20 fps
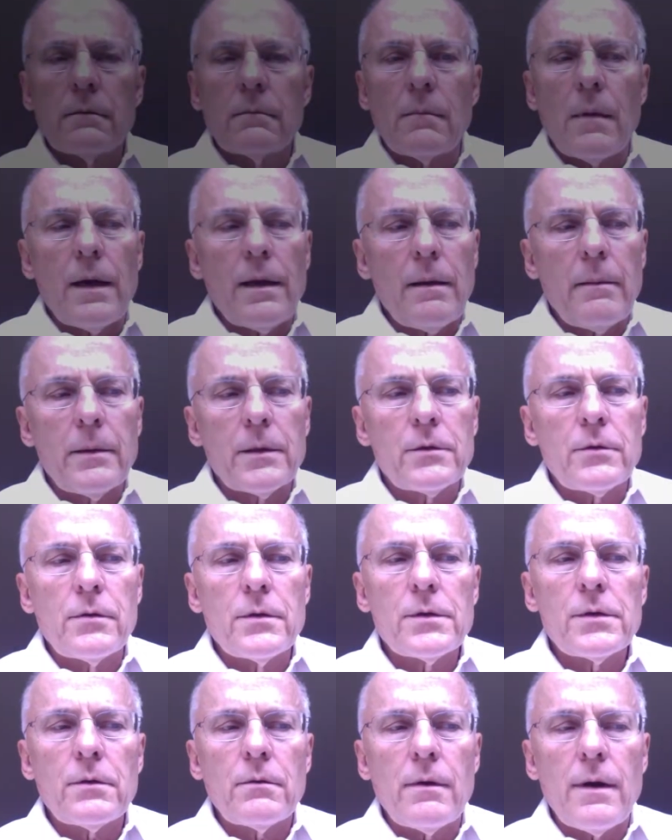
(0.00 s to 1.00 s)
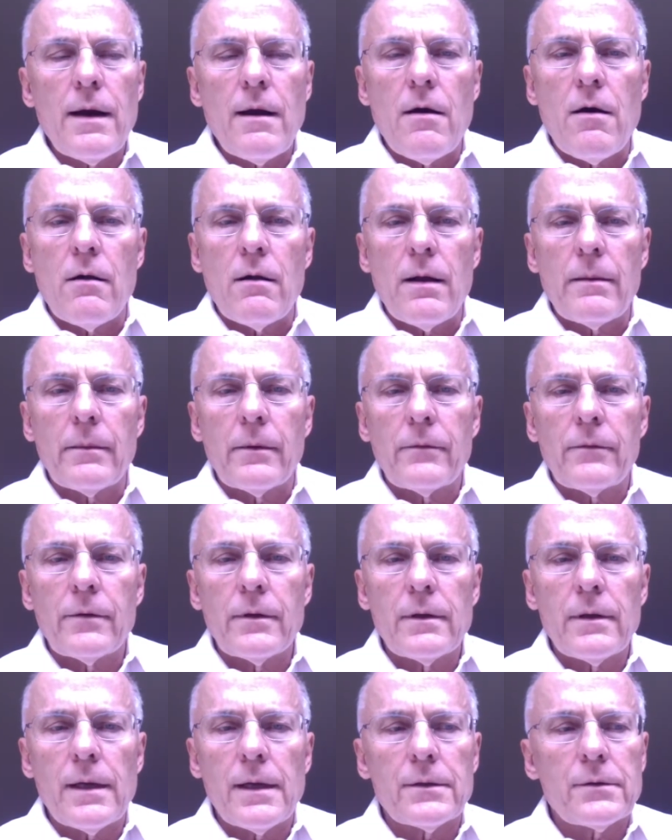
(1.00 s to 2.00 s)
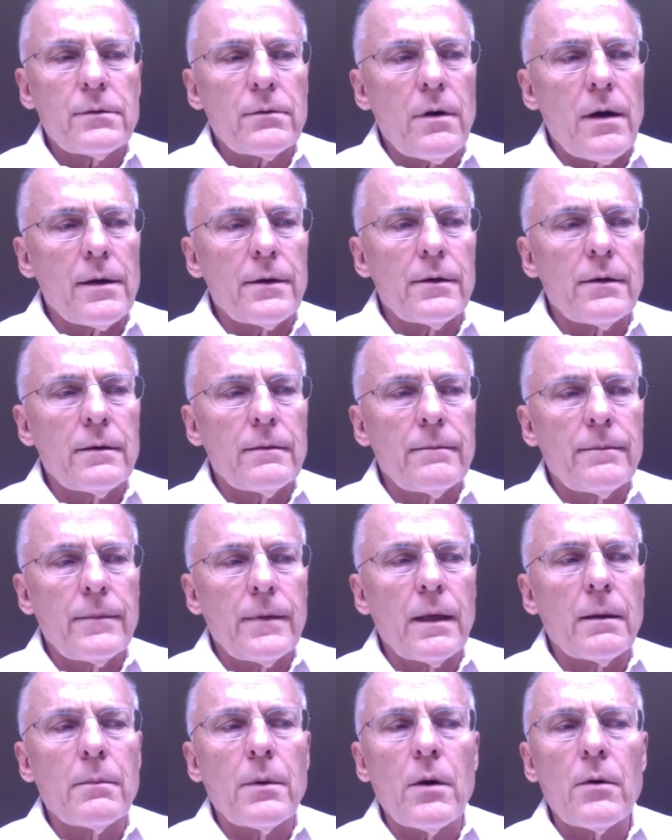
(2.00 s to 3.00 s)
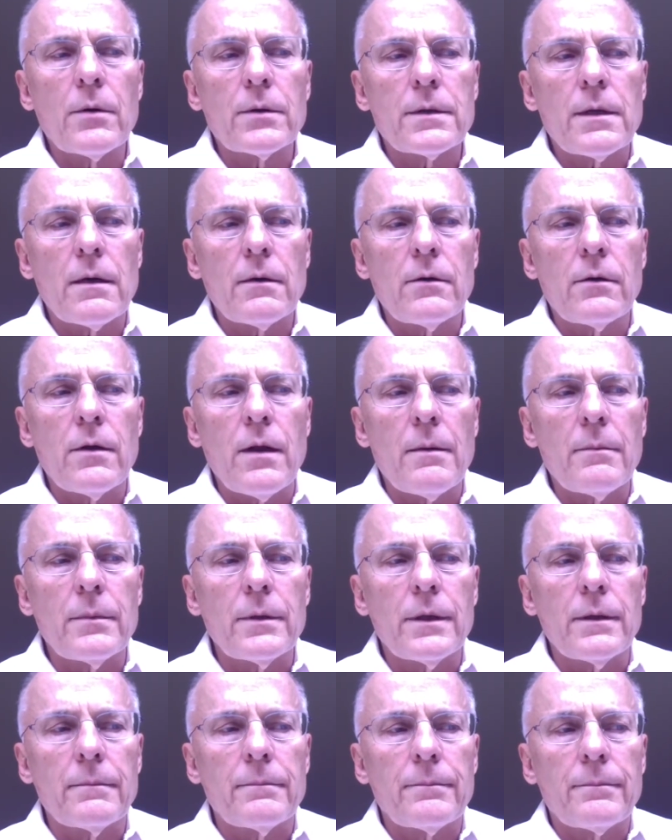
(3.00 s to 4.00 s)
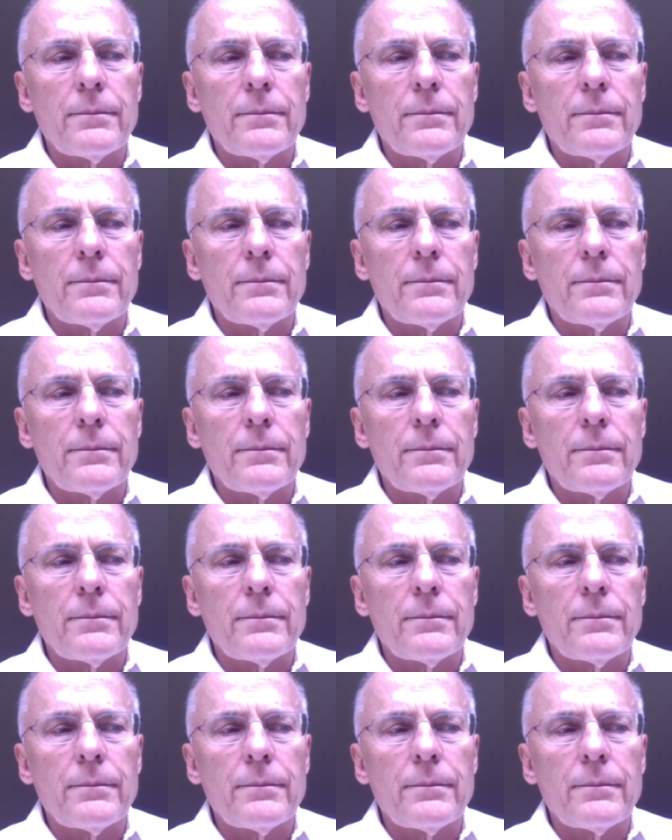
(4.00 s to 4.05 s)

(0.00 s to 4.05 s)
My name is Chris Kraul. I'm a freelance writer in Bogota, Colombia.